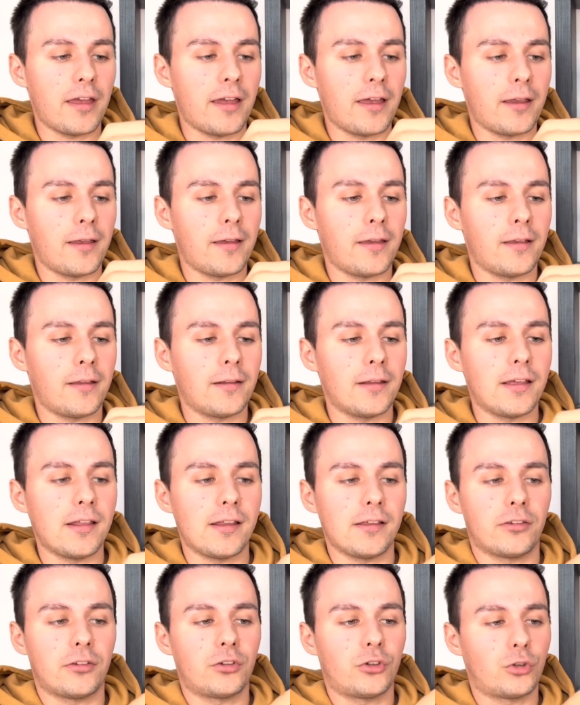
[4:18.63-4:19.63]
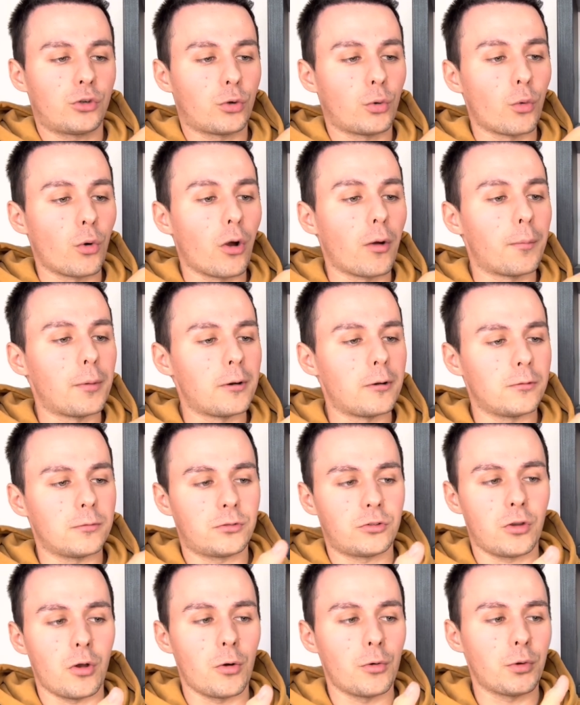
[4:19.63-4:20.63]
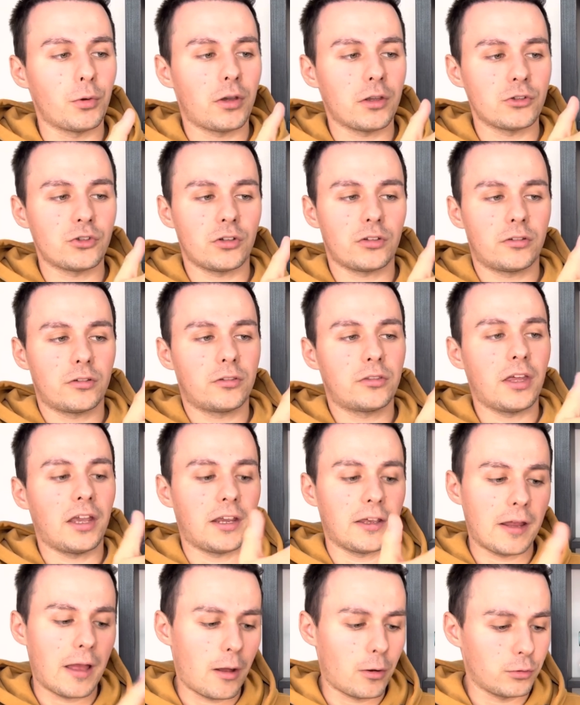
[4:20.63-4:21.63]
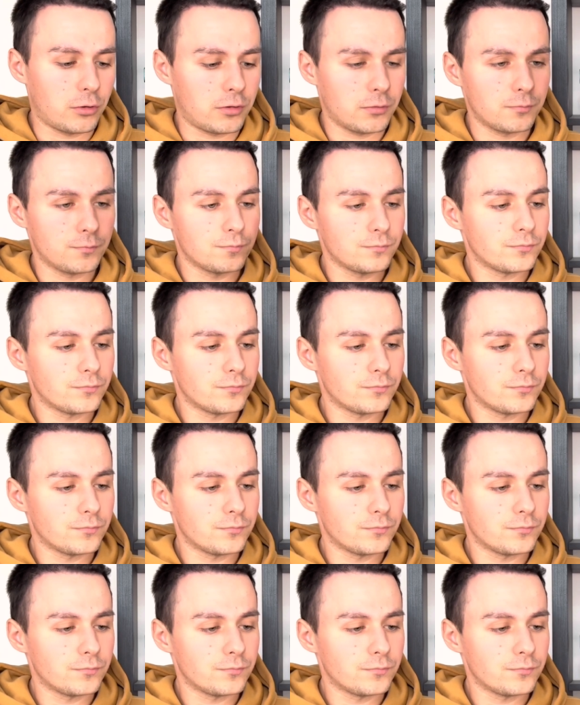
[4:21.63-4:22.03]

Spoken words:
and it is screwable, so you can just take it out.